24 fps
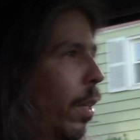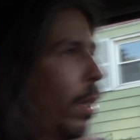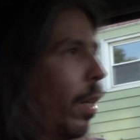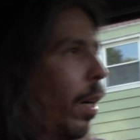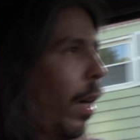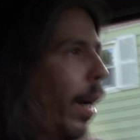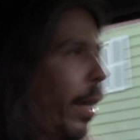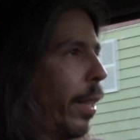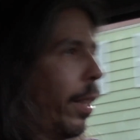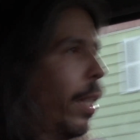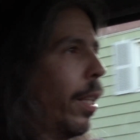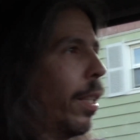
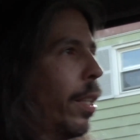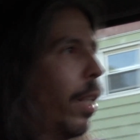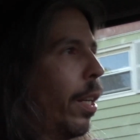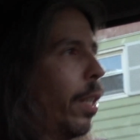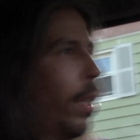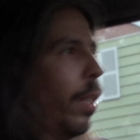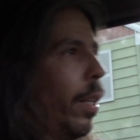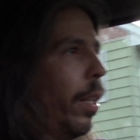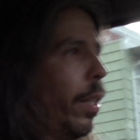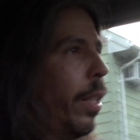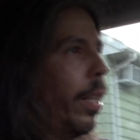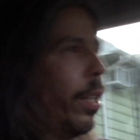I think that
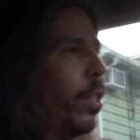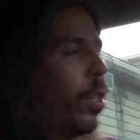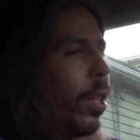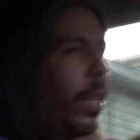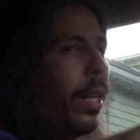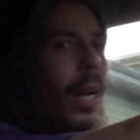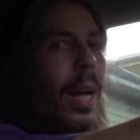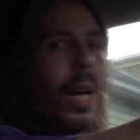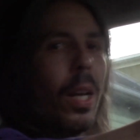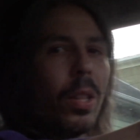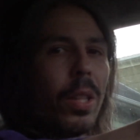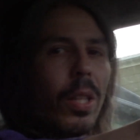it needs to
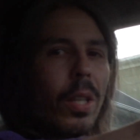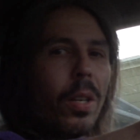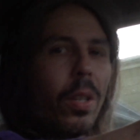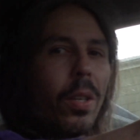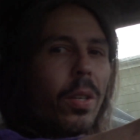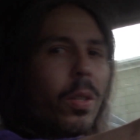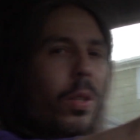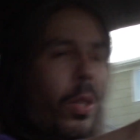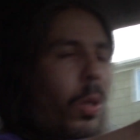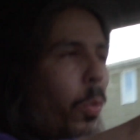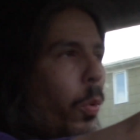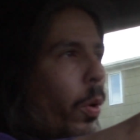get out
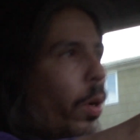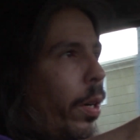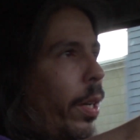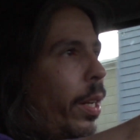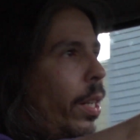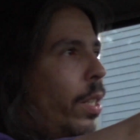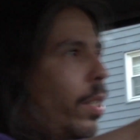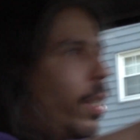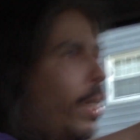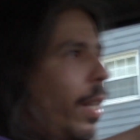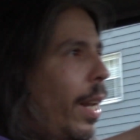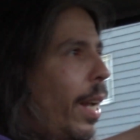there. The word
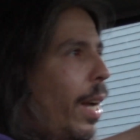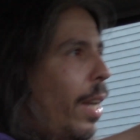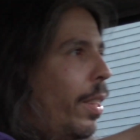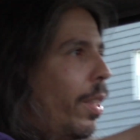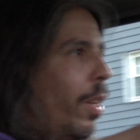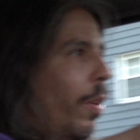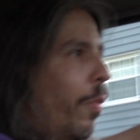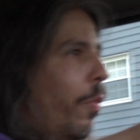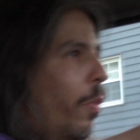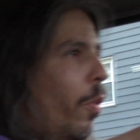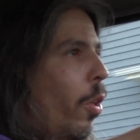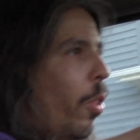needs to get out
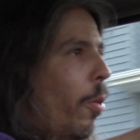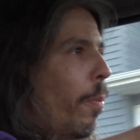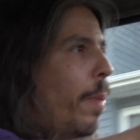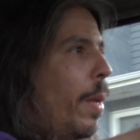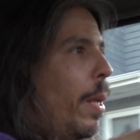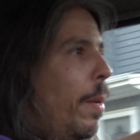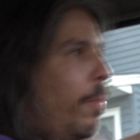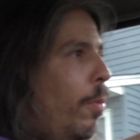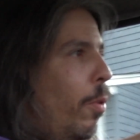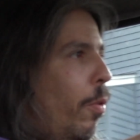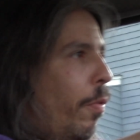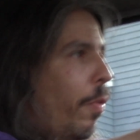there for other
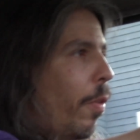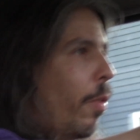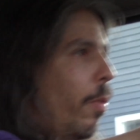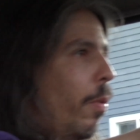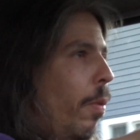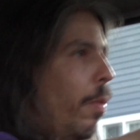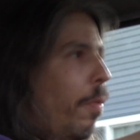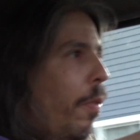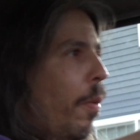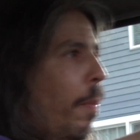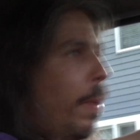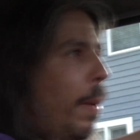people,
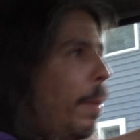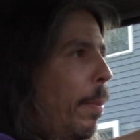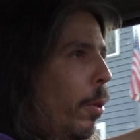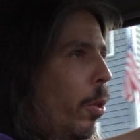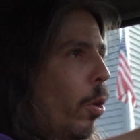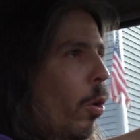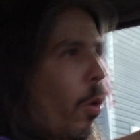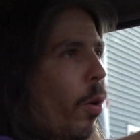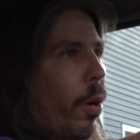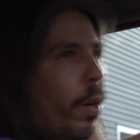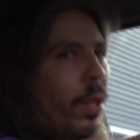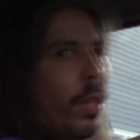for people
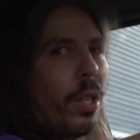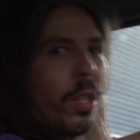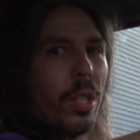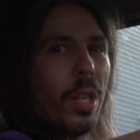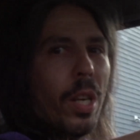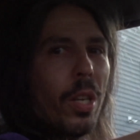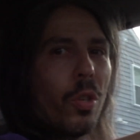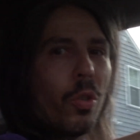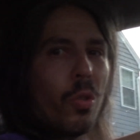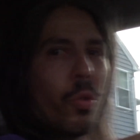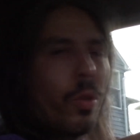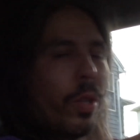that aren't in this
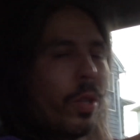industry